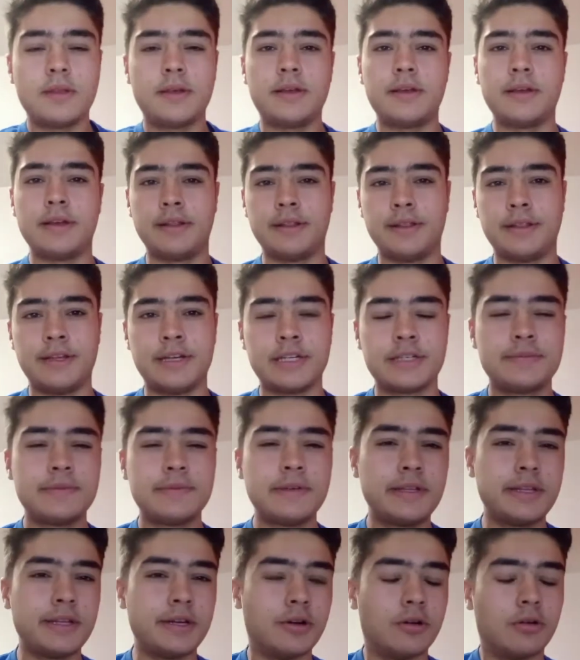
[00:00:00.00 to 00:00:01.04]
In this
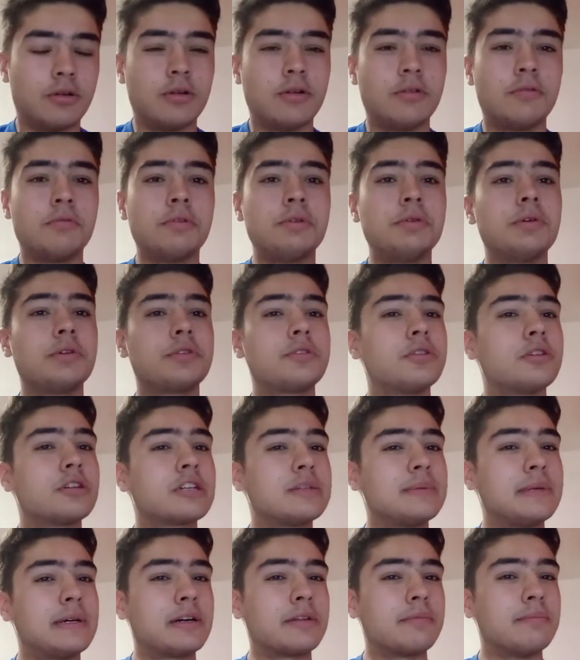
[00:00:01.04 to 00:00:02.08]
video, we will talk
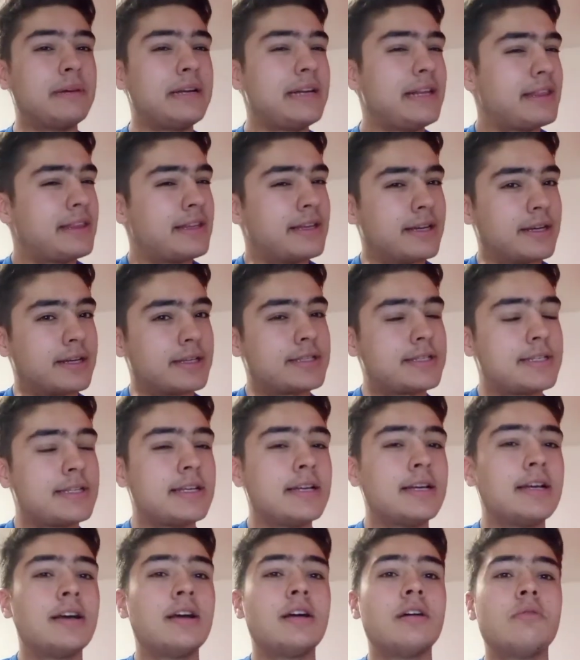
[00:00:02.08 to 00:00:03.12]
about many things.
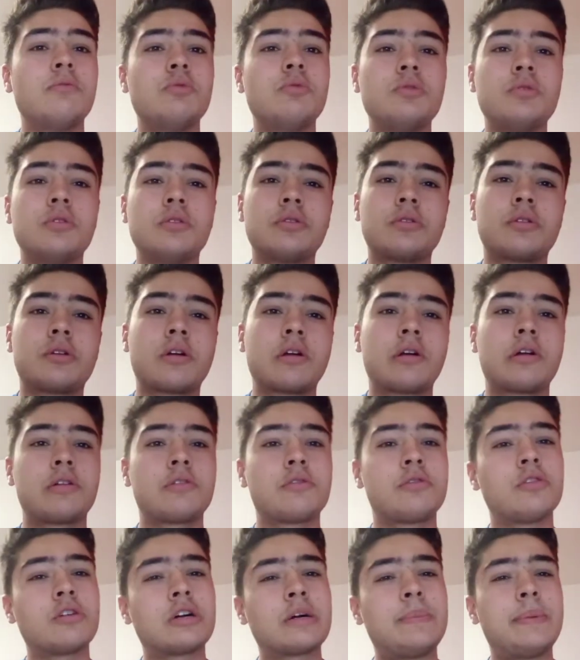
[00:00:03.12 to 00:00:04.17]
We will
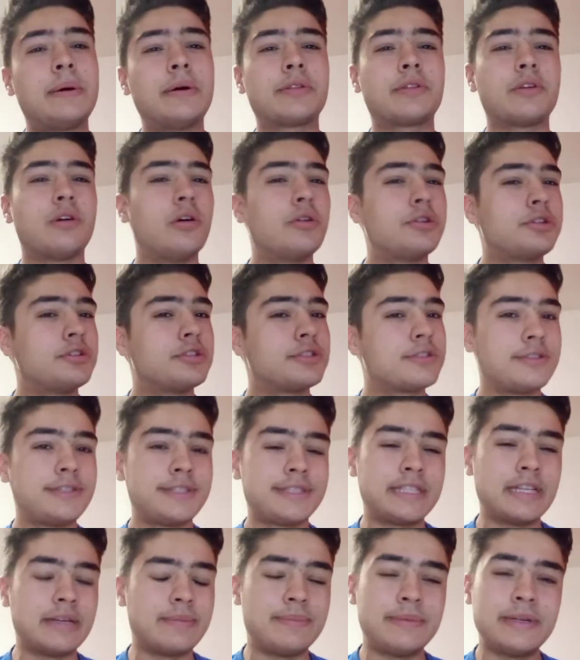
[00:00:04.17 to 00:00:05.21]
talk about ocean
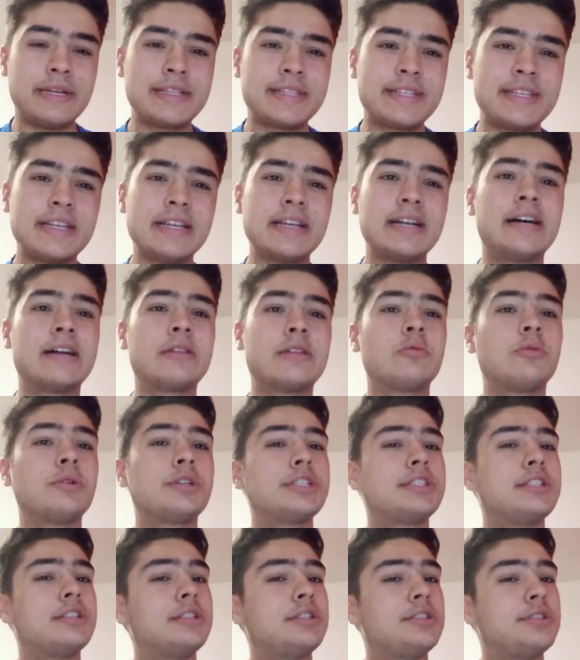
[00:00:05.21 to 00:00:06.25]
sustainability and what
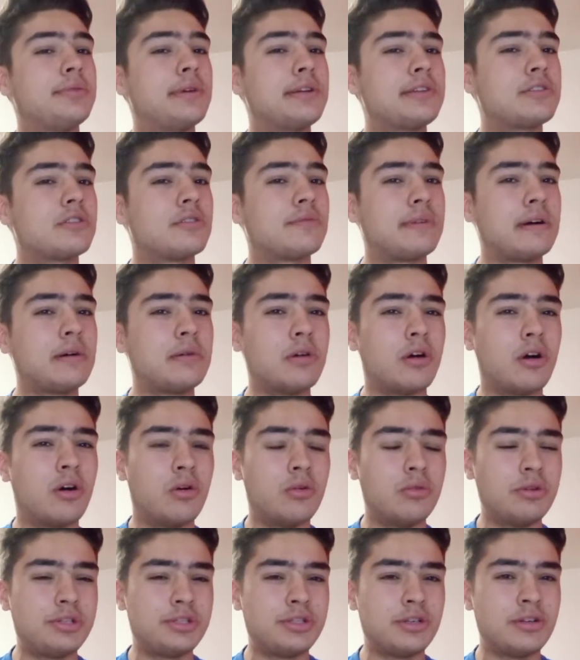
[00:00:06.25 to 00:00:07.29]
is the situation of our
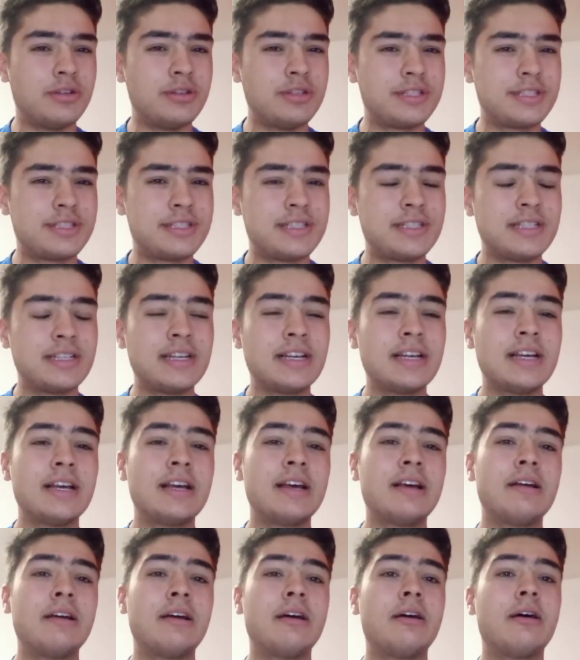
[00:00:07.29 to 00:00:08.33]
oceans,
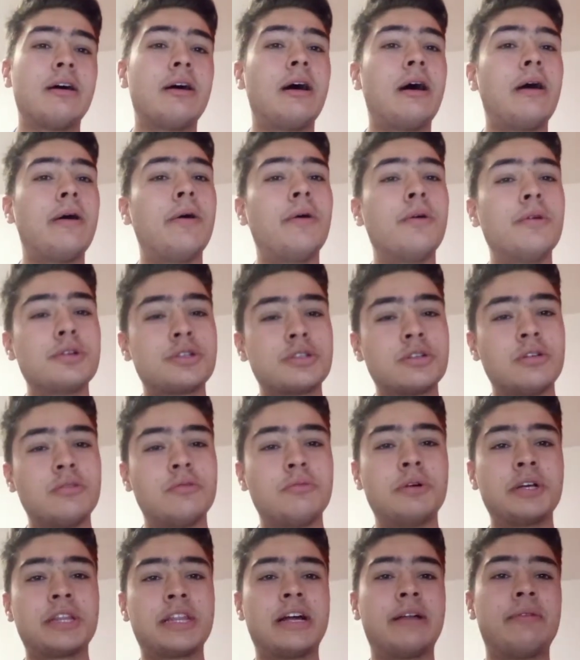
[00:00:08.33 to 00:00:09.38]
also
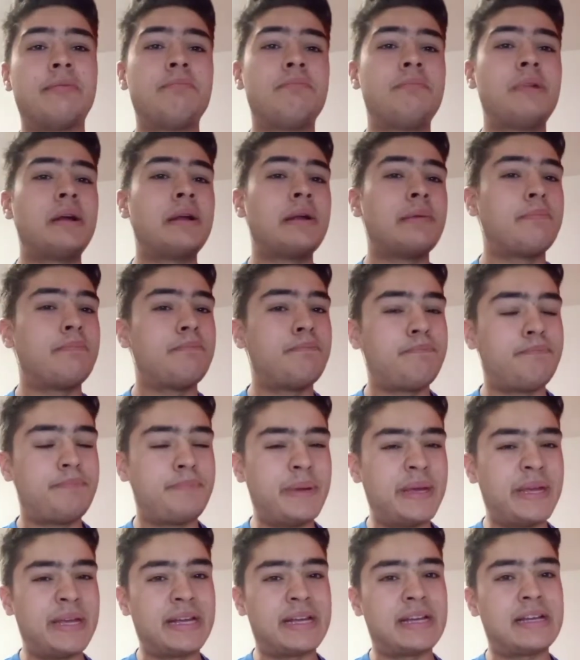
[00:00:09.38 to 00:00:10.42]
with a very
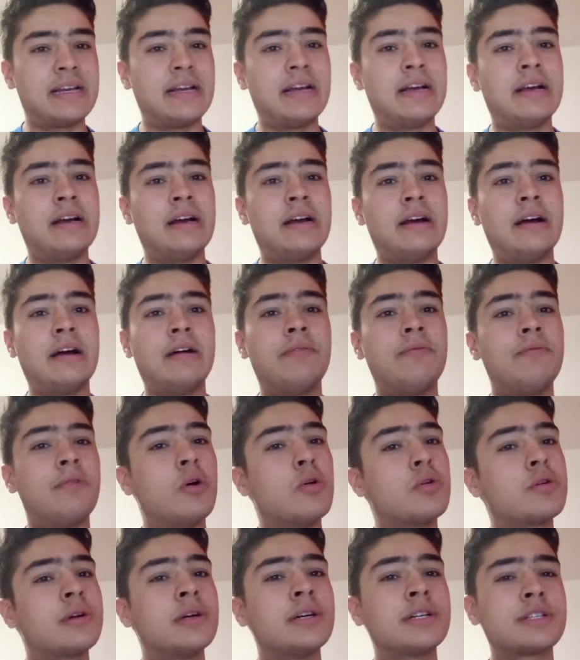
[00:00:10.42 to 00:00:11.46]
big
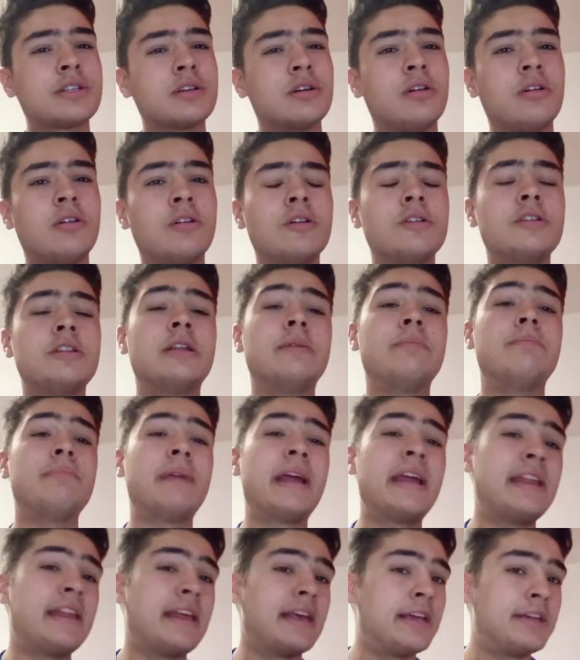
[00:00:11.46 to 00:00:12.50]
focus on the
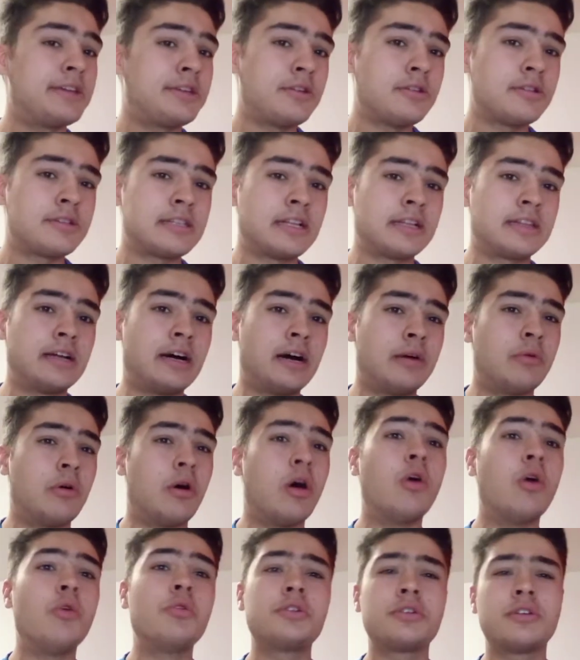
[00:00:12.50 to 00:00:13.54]
main issues that our
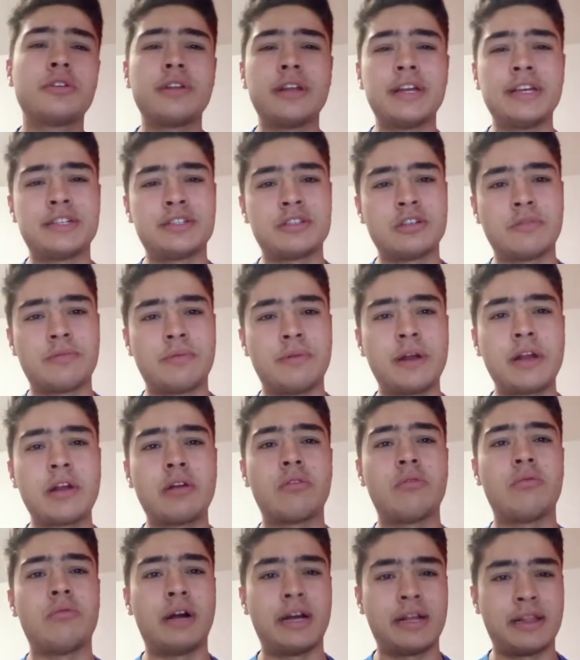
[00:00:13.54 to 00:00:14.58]
ocean is
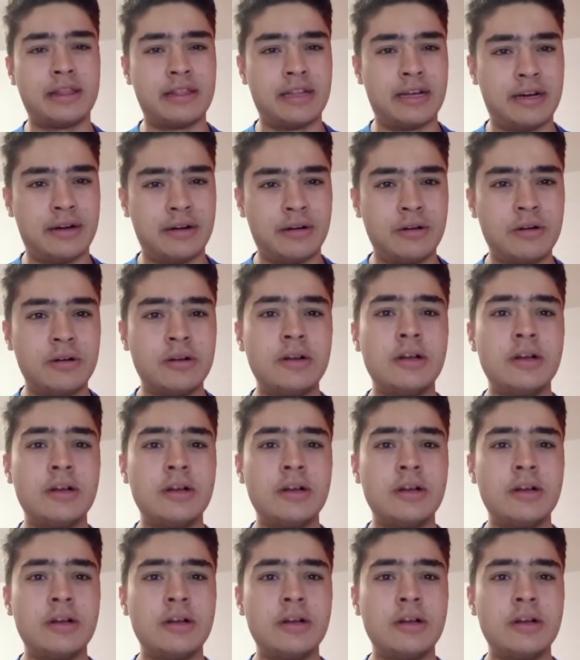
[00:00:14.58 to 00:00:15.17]
suffering right now.